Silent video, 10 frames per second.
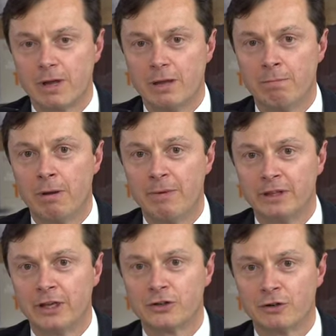
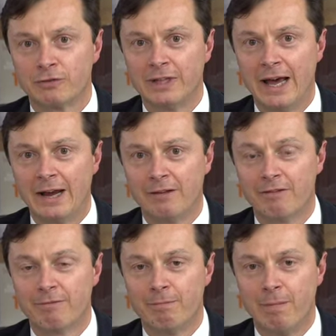implementation of
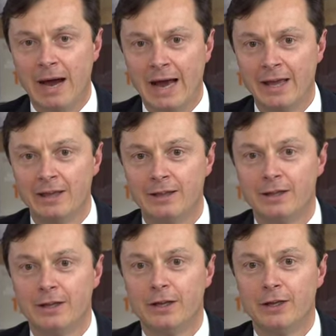tariff might
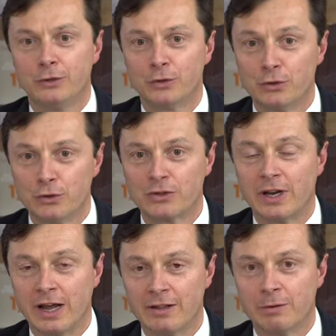introduce
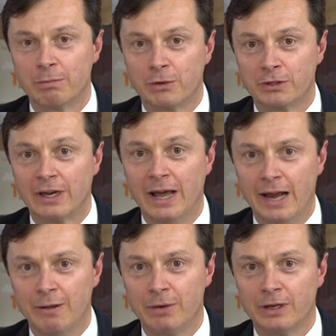another important
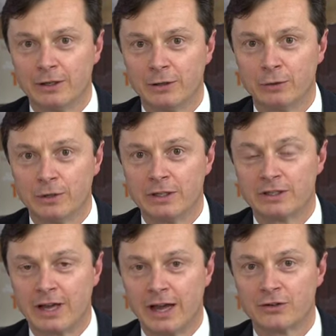element into the
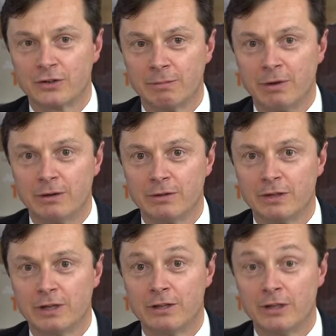discussion about
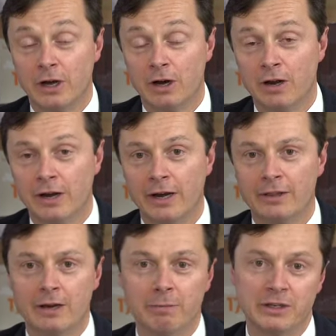the dollar,
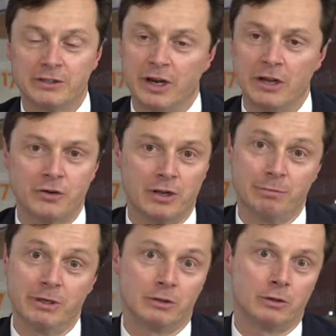and the administration has
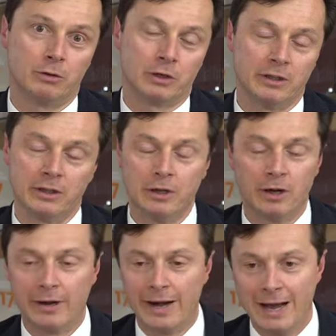been talking the
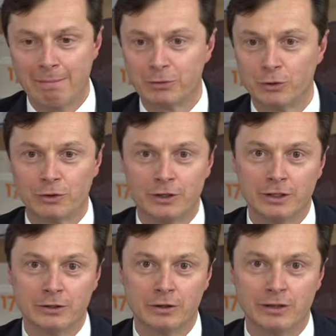dollar up, talking
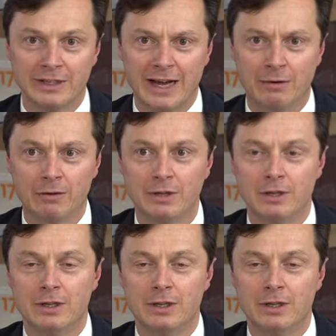the dollar down.